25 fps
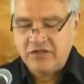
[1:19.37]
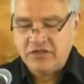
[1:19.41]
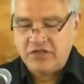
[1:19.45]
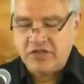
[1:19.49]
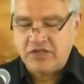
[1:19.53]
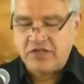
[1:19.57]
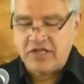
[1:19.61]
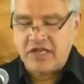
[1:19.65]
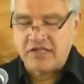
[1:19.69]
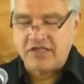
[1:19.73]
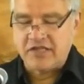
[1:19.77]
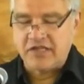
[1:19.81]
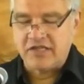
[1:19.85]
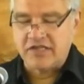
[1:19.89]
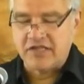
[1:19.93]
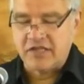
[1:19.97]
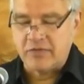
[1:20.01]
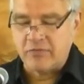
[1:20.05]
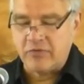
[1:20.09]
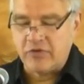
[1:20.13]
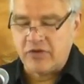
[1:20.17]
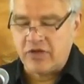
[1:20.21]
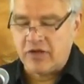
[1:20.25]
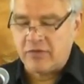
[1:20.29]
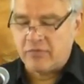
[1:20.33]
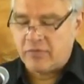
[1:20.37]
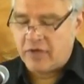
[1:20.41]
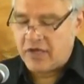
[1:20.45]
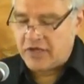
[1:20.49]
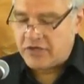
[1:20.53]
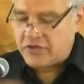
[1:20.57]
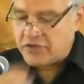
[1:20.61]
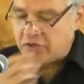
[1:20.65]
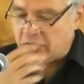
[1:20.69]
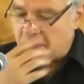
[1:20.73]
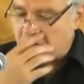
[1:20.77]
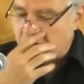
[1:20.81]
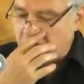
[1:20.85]
She says that some of them
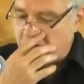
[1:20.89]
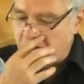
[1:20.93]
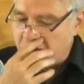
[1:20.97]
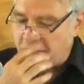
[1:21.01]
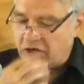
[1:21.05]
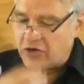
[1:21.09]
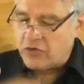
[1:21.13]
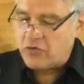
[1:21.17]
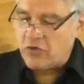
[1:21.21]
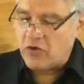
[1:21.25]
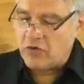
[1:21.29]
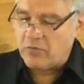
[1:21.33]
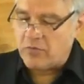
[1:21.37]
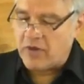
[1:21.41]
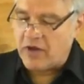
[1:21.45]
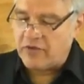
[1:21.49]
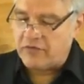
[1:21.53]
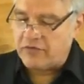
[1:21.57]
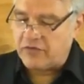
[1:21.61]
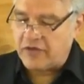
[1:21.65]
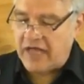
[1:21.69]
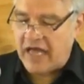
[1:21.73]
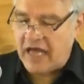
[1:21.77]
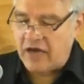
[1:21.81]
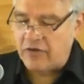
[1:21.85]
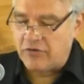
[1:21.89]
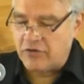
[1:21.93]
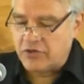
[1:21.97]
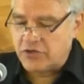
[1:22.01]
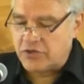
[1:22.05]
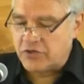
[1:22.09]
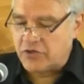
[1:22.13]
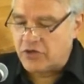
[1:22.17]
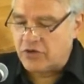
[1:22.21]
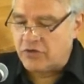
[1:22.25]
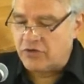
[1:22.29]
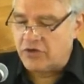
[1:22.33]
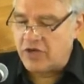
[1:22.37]
had told her that, quote, my flowers
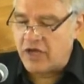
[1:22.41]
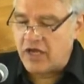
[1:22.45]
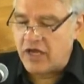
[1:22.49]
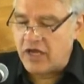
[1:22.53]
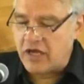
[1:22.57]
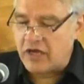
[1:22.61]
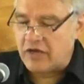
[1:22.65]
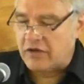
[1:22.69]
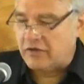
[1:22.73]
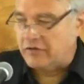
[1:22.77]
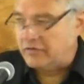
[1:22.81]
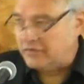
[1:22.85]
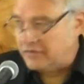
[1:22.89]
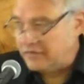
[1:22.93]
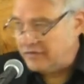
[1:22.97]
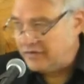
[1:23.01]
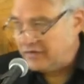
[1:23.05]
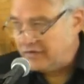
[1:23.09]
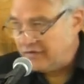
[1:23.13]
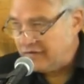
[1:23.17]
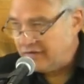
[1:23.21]
are going to hell